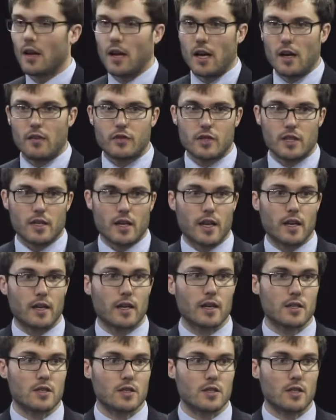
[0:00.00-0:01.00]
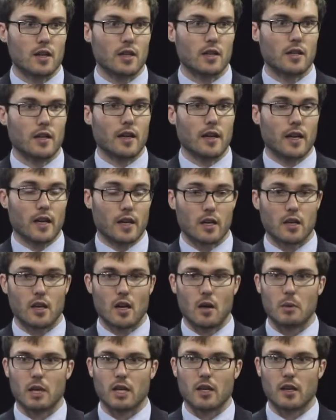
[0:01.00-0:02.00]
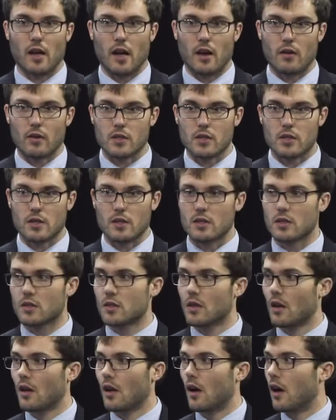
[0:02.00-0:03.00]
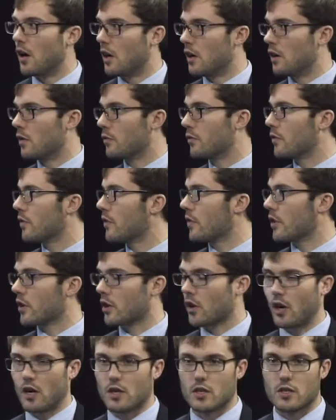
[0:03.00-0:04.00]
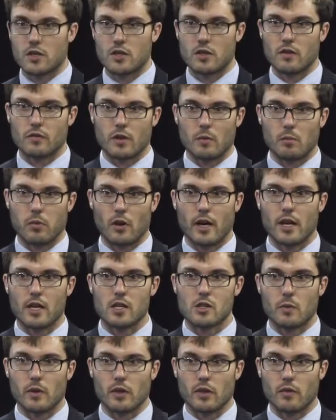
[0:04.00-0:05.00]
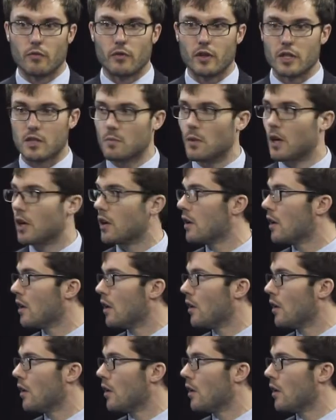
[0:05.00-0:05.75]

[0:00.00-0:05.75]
FDA has done an economic analysis of the costs of compliance with the FSMA.